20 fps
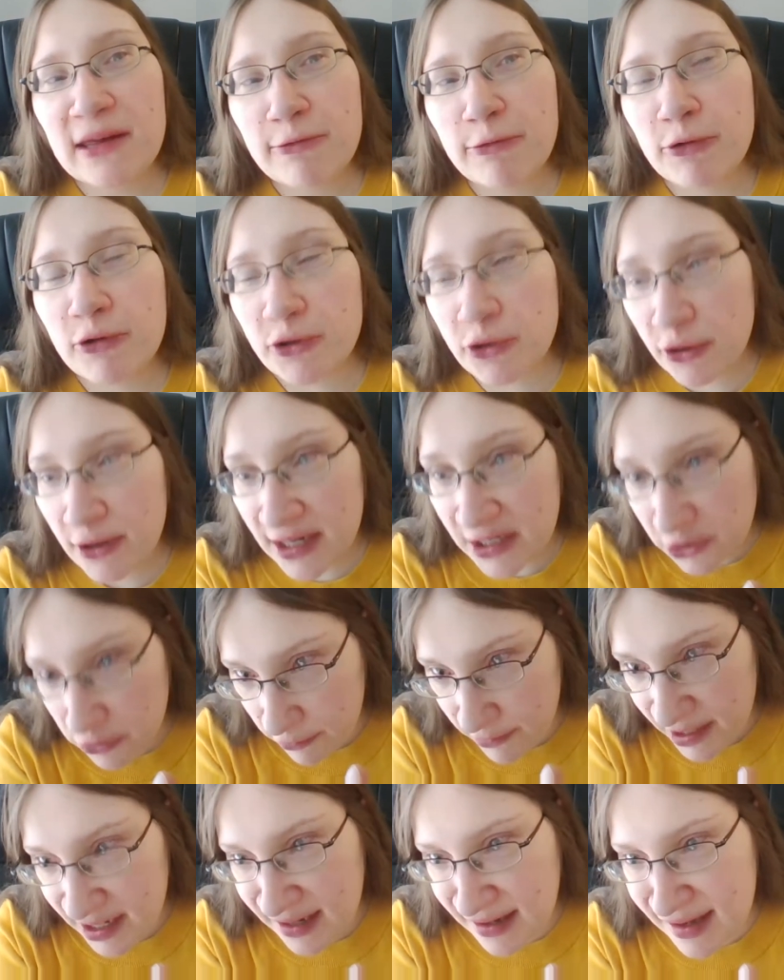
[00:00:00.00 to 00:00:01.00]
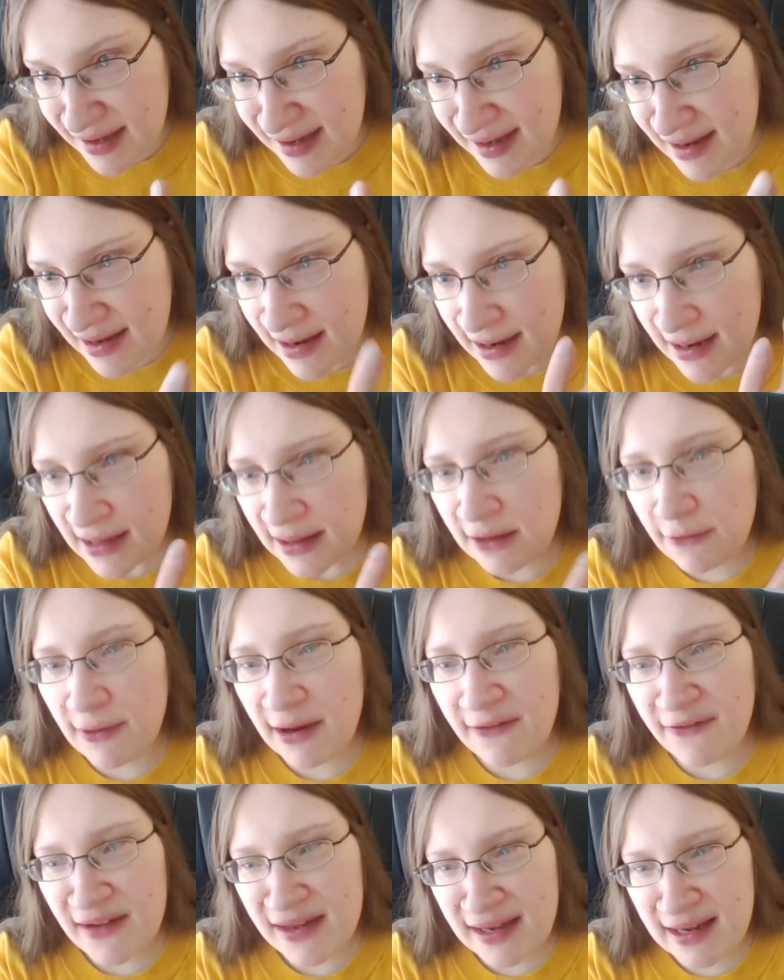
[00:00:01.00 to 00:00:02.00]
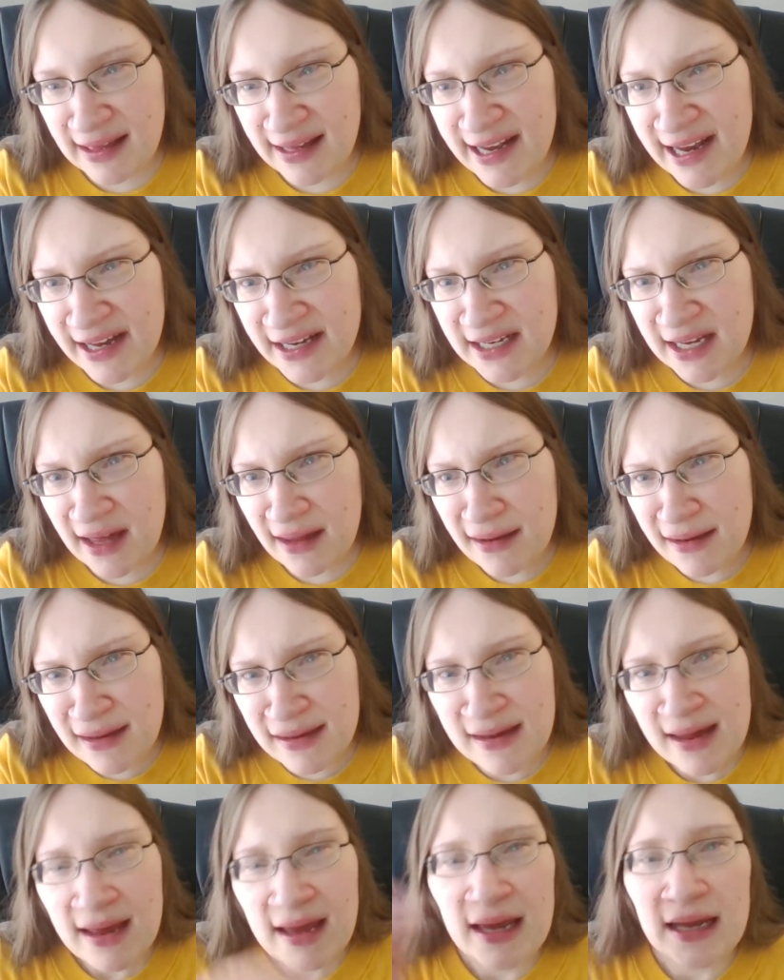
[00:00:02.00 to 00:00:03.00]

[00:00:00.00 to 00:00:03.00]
through dirty tricks, the way Facilier does,